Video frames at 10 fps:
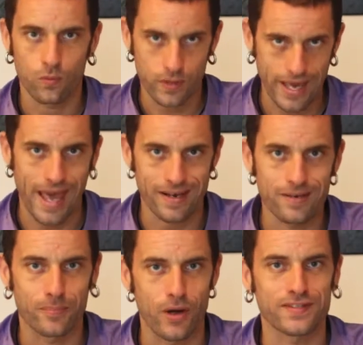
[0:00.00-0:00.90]

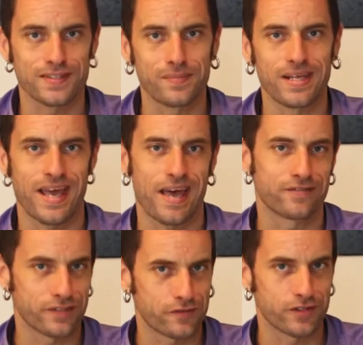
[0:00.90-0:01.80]
can possibly have
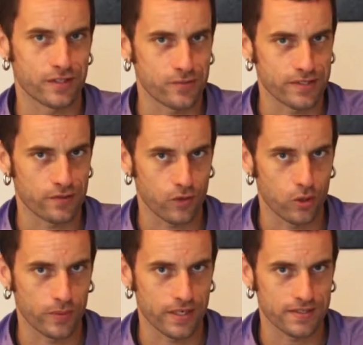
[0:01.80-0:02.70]
different degrees of
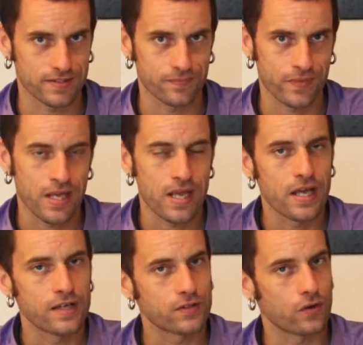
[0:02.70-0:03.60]
openness.
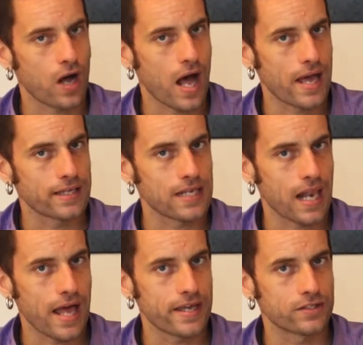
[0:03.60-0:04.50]
So I'd
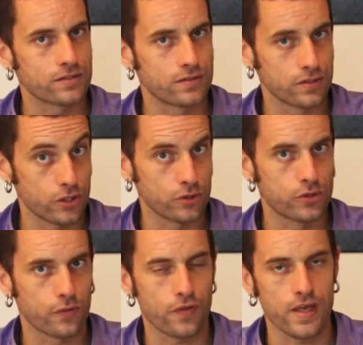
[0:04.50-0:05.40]
like you
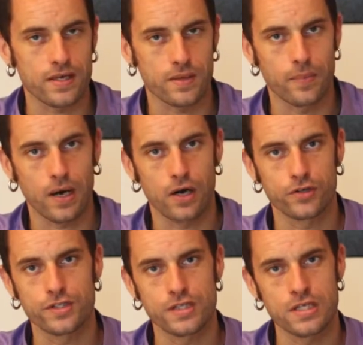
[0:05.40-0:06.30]
to think
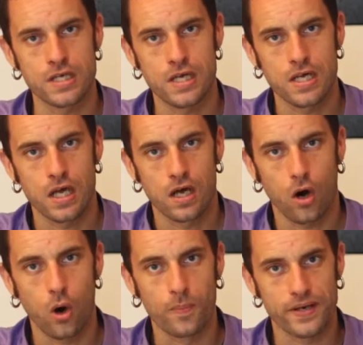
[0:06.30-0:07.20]
about
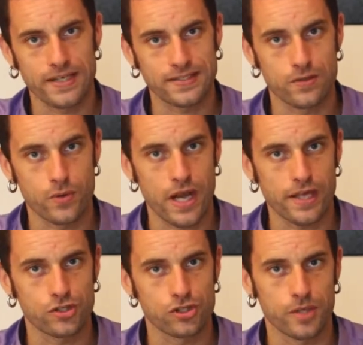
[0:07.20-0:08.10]
openness in
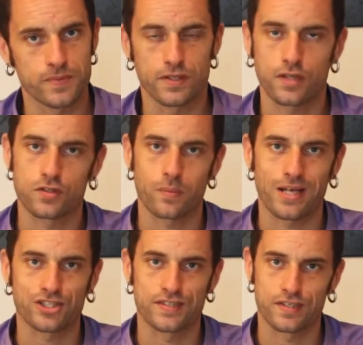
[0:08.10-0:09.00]
relationships not so
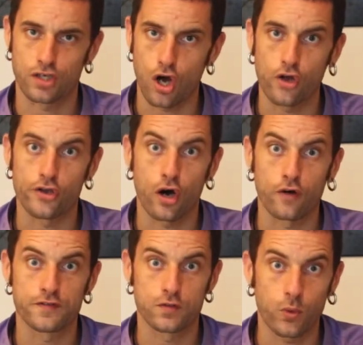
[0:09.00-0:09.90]
much as an
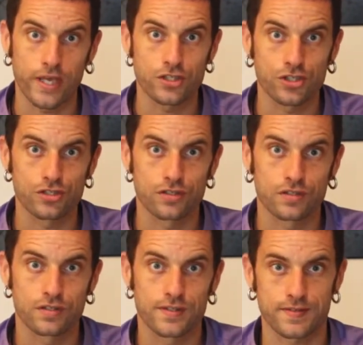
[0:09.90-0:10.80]
on-off switch,
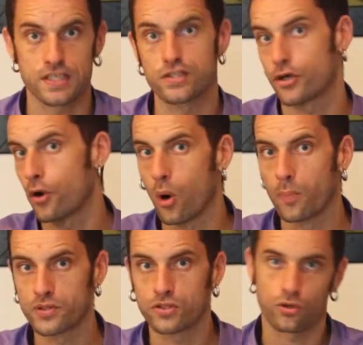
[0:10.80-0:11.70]
it's either
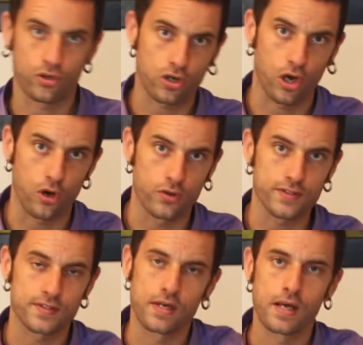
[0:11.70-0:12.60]
open or
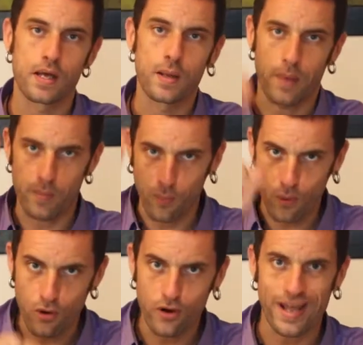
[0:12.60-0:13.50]
closed, but
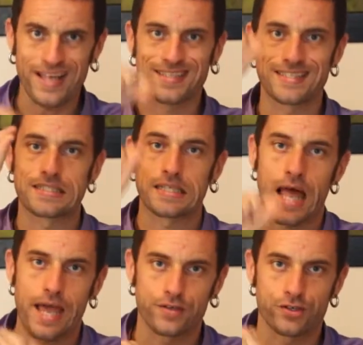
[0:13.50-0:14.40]
more as a
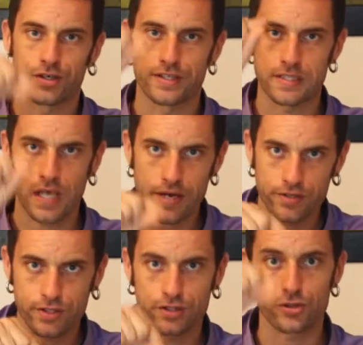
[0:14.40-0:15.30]
slider
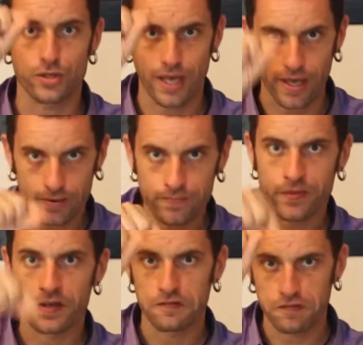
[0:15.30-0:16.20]
that you can
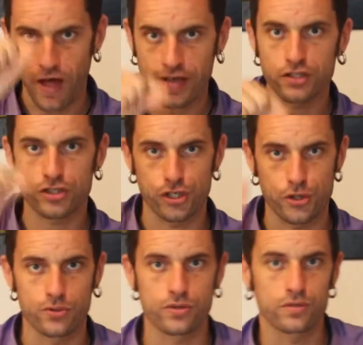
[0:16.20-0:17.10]

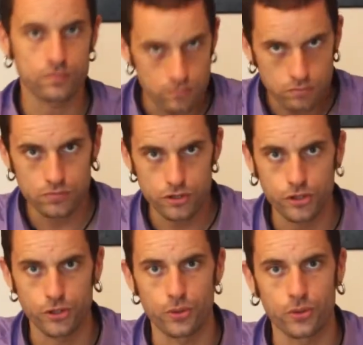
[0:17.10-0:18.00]
fine-tune
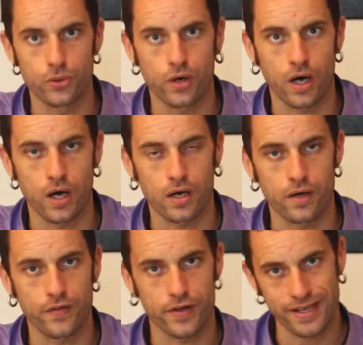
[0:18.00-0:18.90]
to
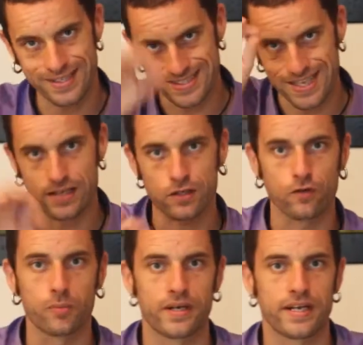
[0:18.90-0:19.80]
the extent of
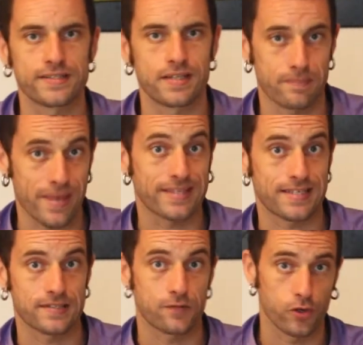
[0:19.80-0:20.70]
openness that makes
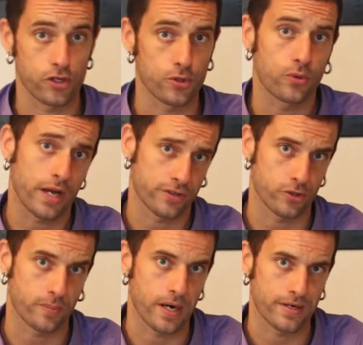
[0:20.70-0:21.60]
sense for you and your
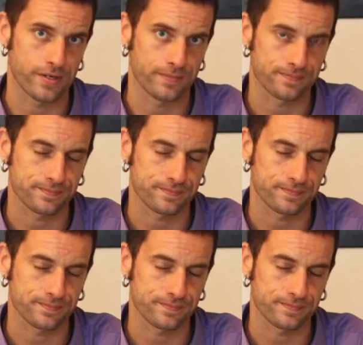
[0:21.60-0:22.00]
partner.